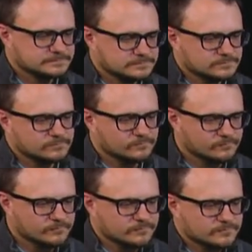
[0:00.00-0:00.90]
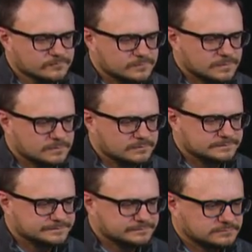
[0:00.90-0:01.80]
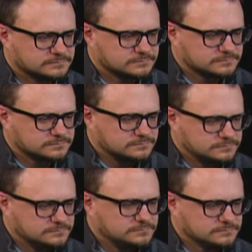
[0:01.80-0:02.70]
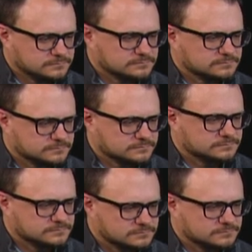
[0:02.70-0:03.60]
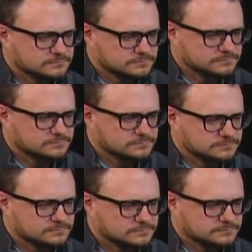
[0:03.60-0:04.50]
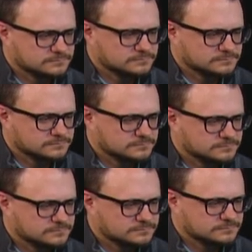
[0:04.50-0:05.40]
This person isn't speaking.